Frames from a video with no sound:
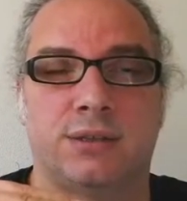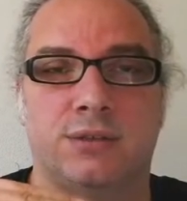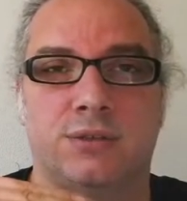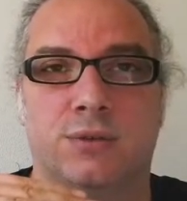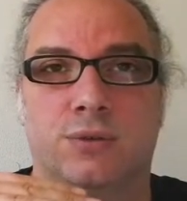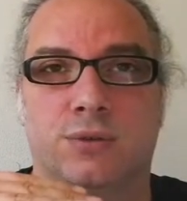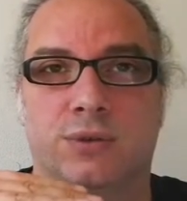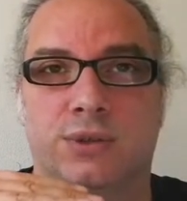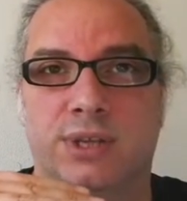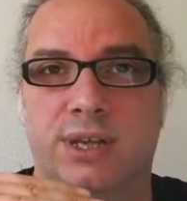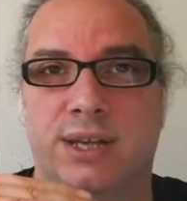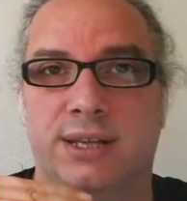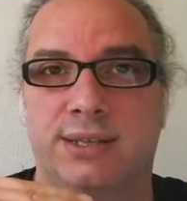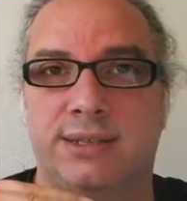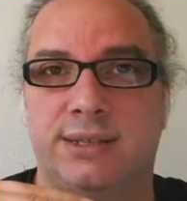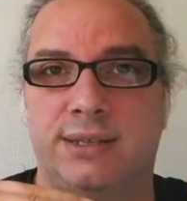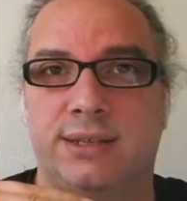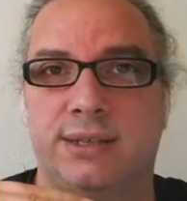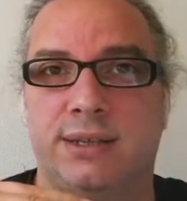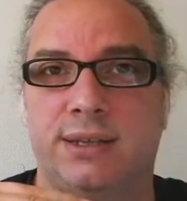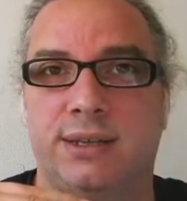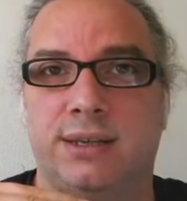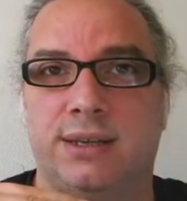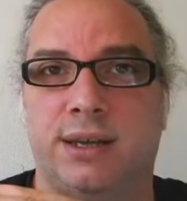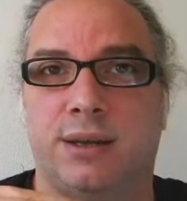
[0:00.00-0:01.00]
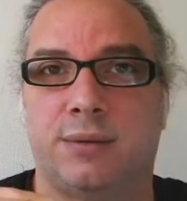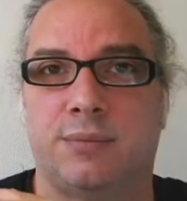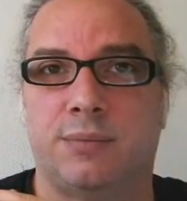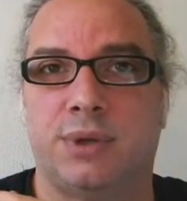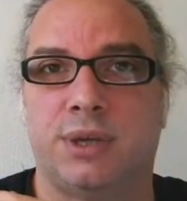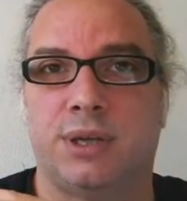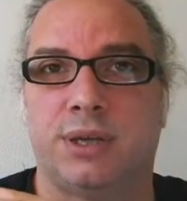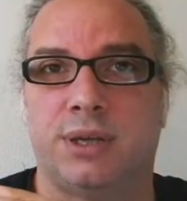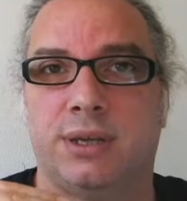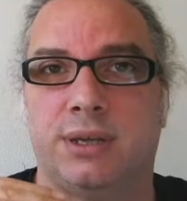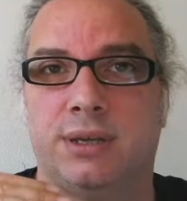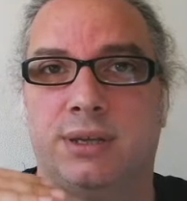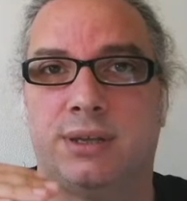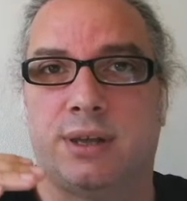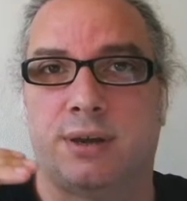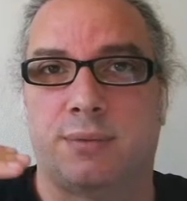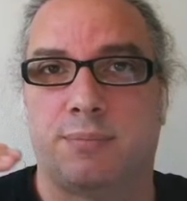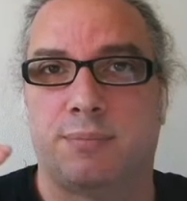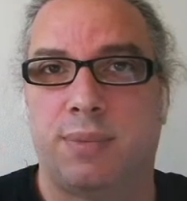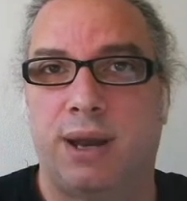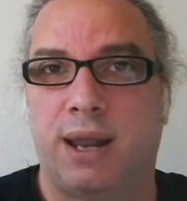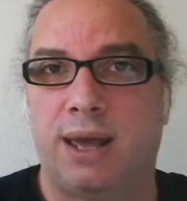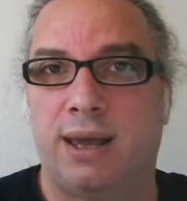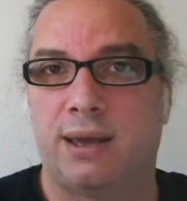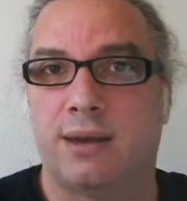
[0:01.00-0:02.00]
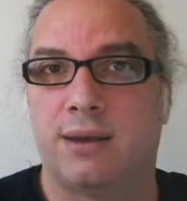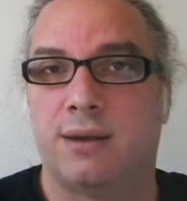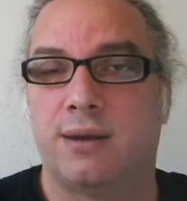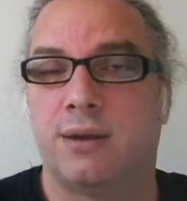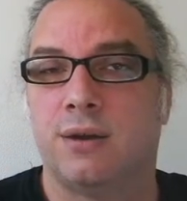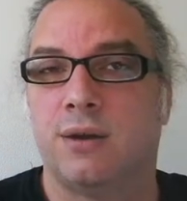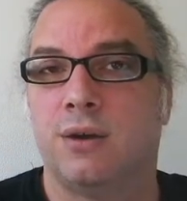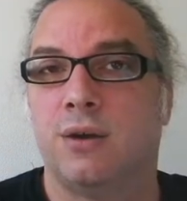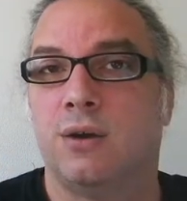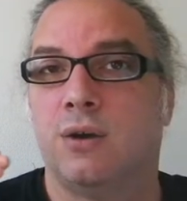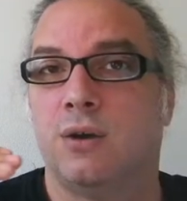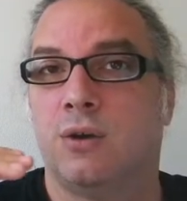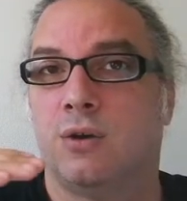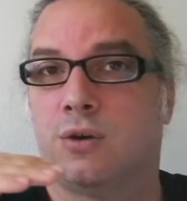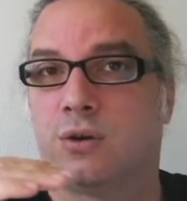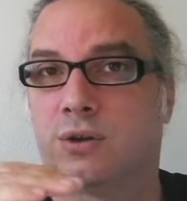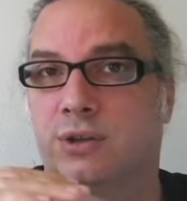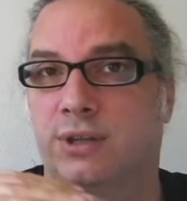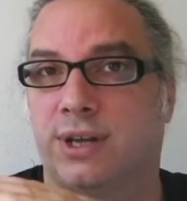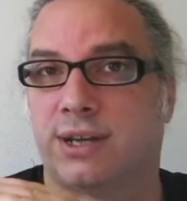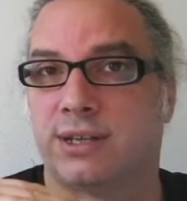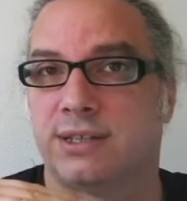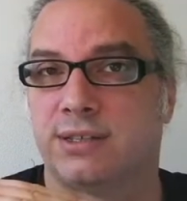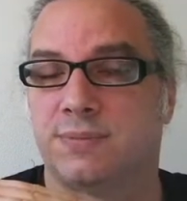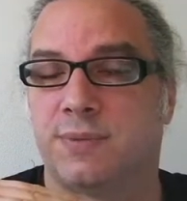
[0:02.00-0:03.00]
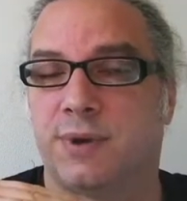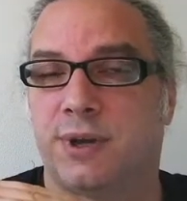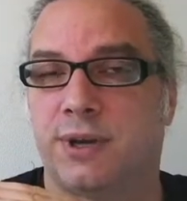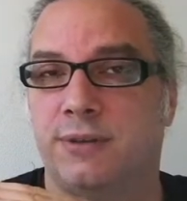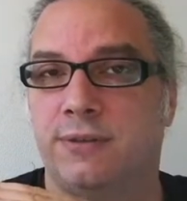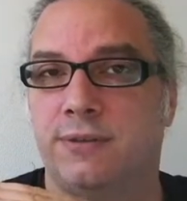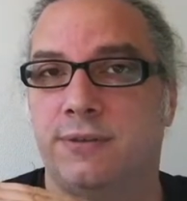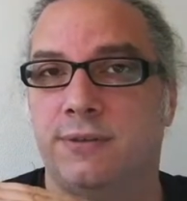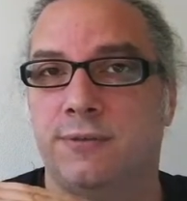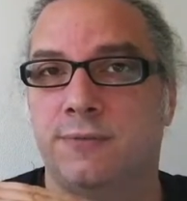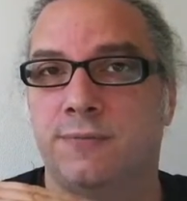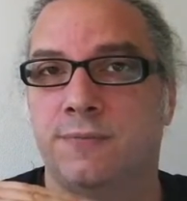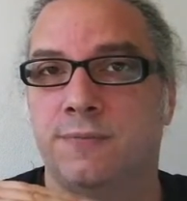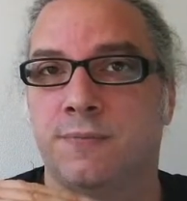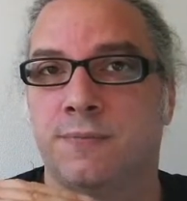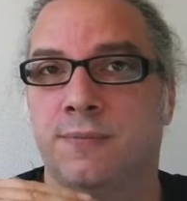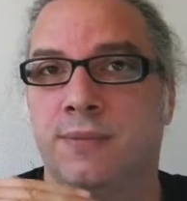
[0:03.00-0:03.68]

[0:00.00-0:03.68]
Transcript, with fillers: So the LCD can be either black or transparent,